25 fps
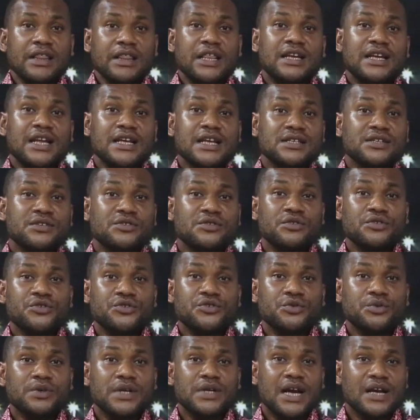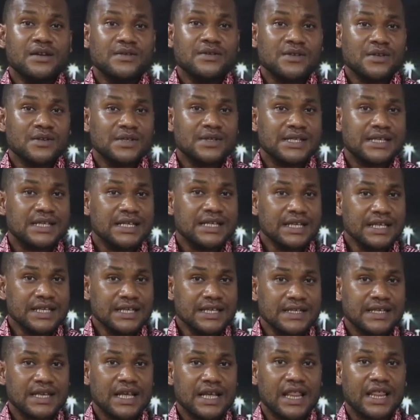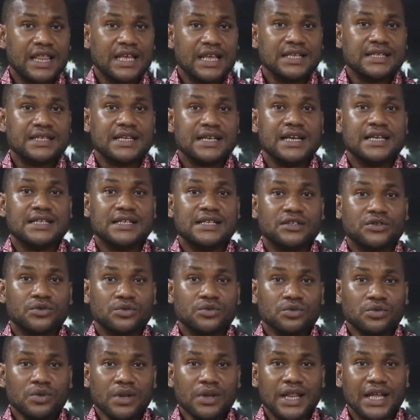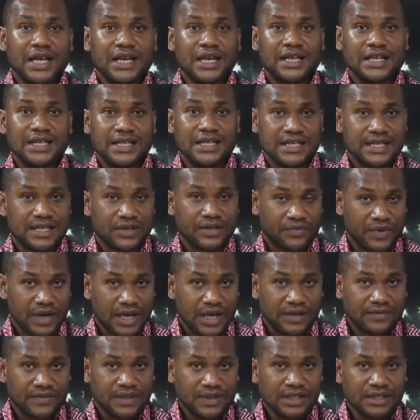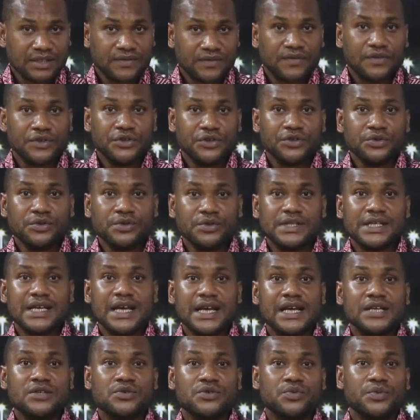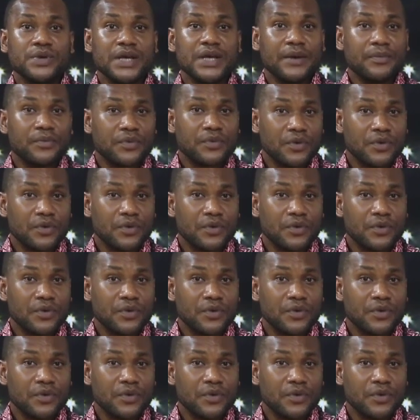The National Youth Council sees this as a tool that is relevant for youth as we